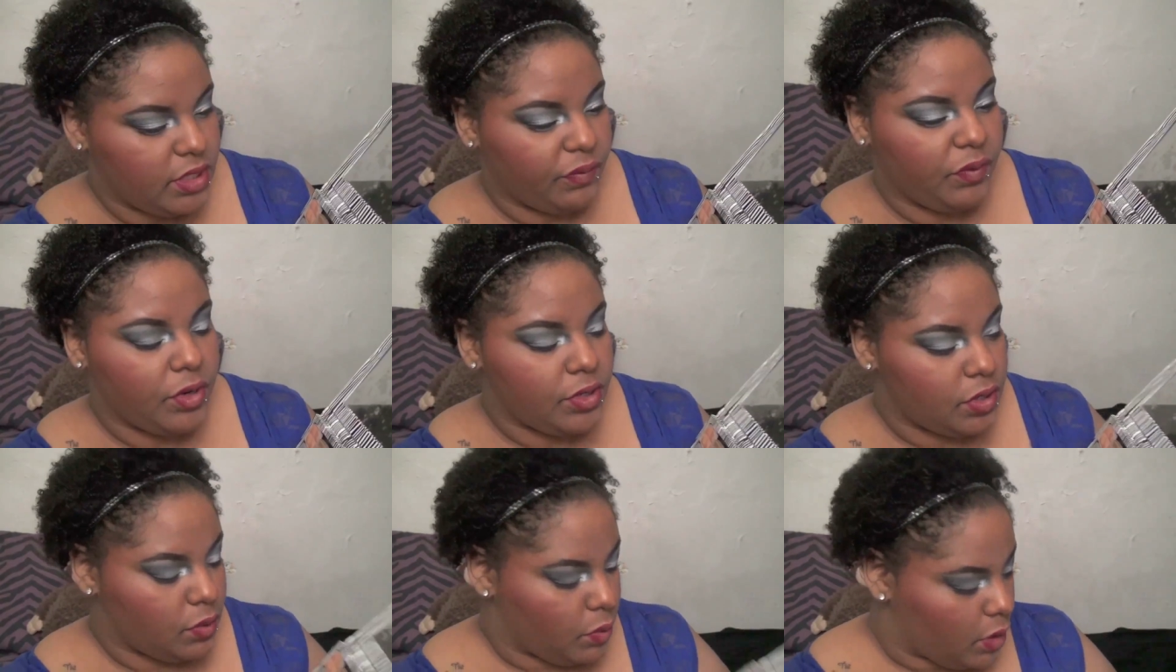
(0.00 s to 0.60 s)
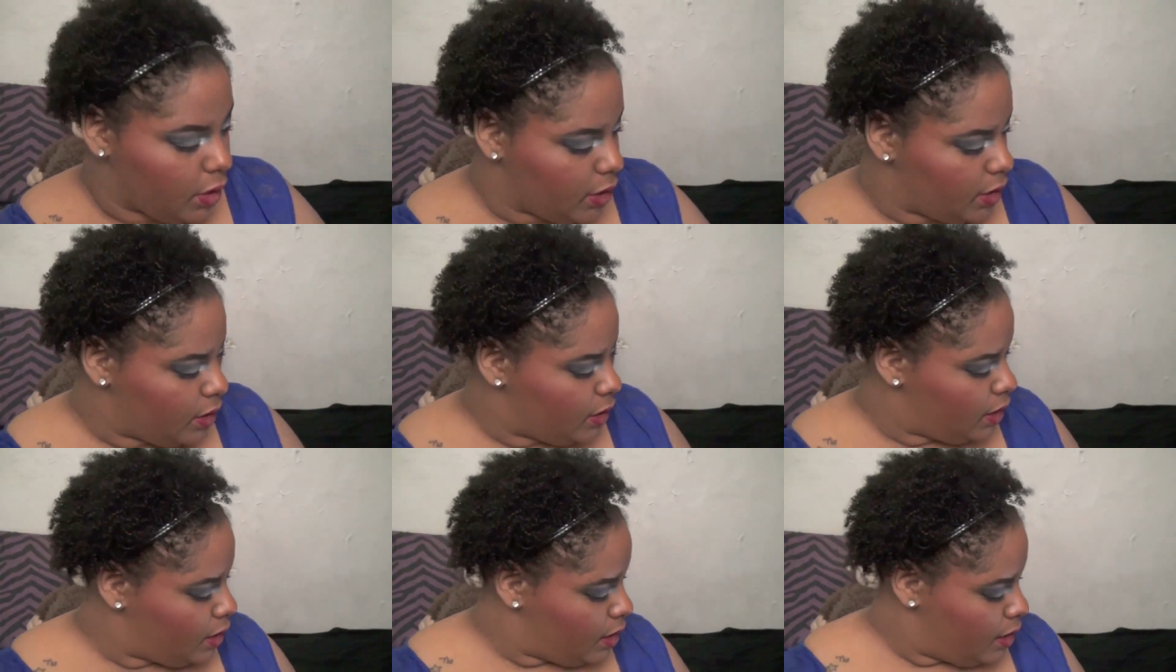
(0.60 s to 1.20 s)
This first
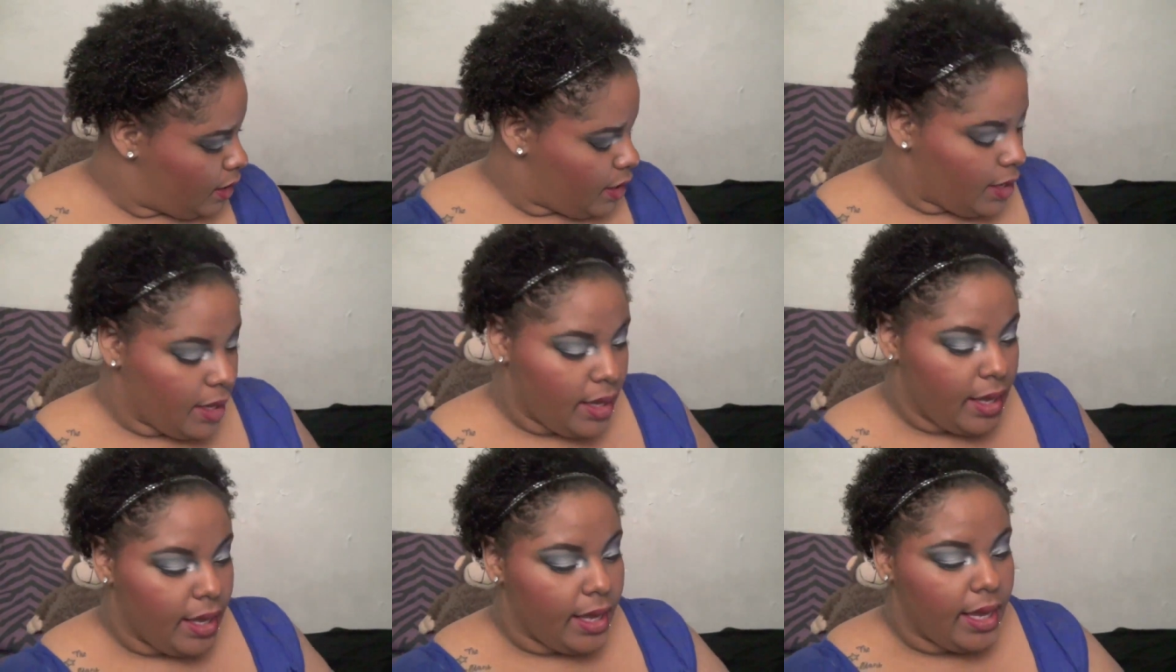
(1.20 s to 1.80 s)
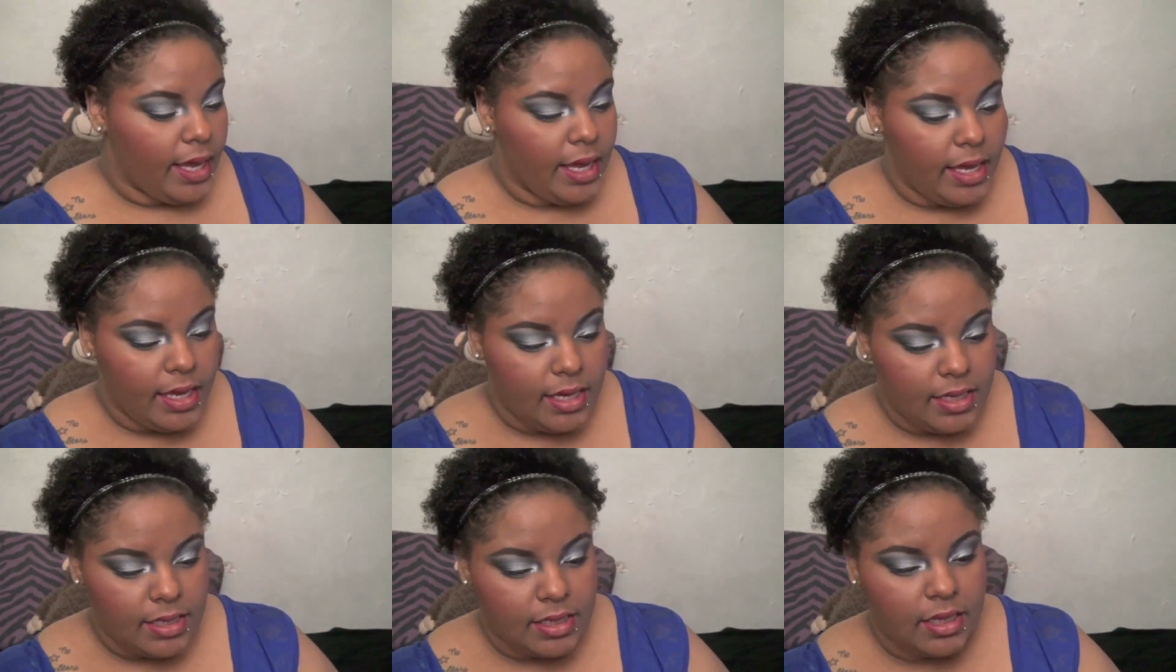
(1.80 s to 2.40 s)
one
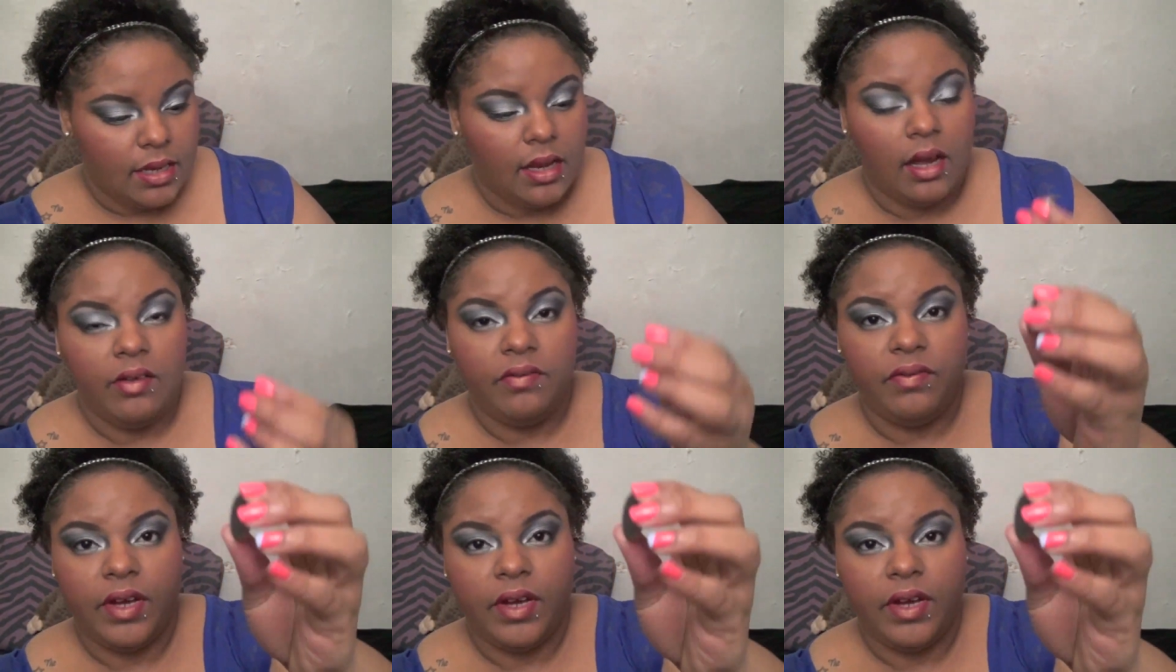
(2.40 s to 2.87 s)
is a